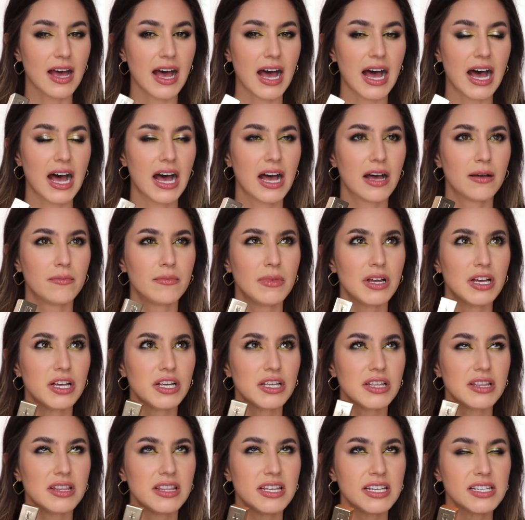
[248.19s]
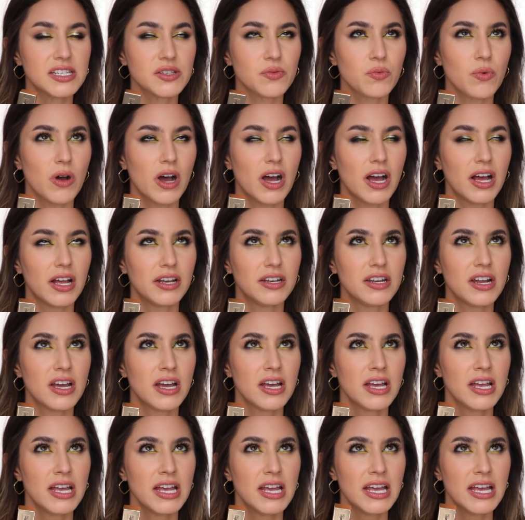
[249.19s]
Um, this one
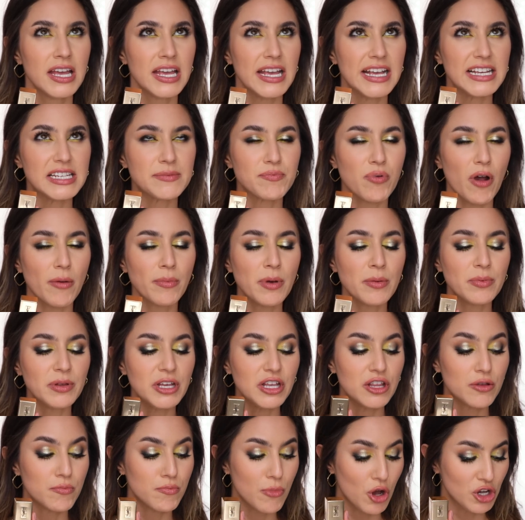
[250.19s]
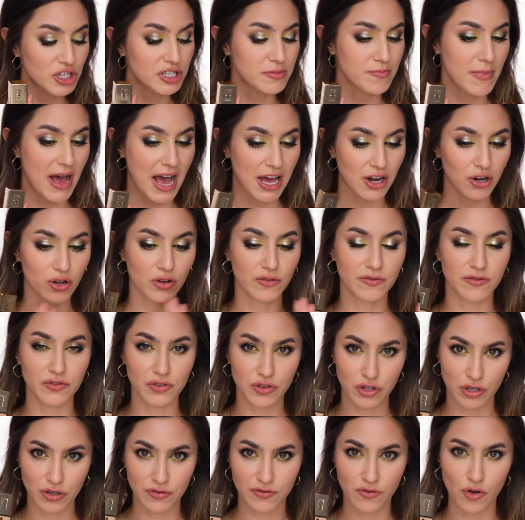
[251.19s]
is probably the most matte
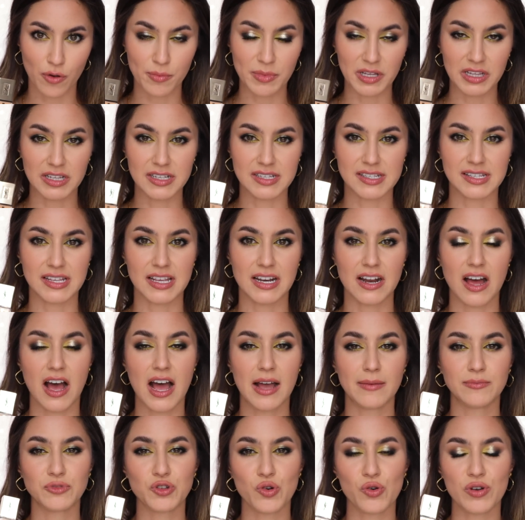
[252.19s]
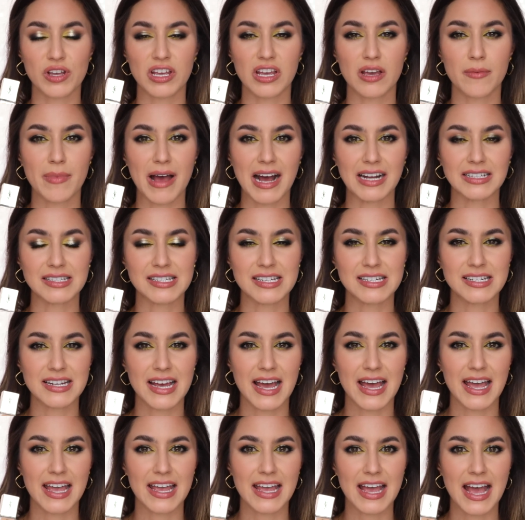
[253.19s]
of the formulas that I'm talking about
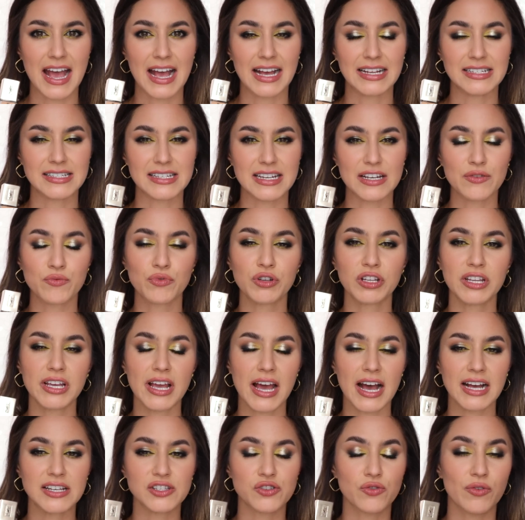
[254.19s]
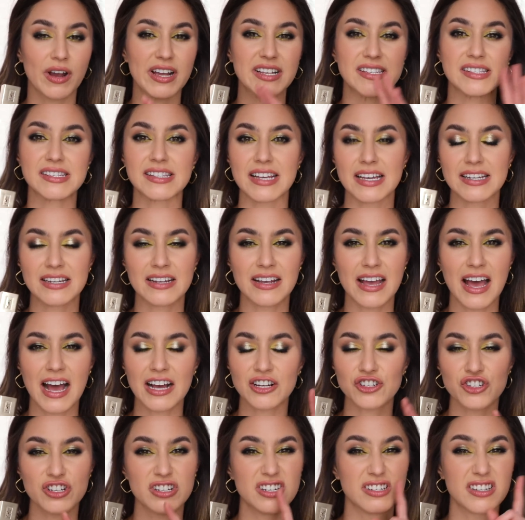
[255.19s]
today and it really has great setting
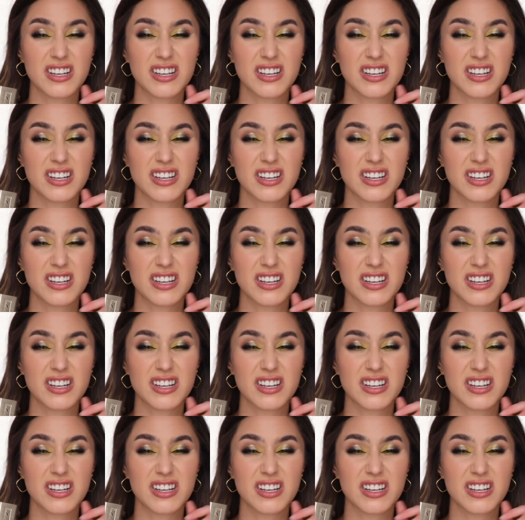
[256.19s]
action.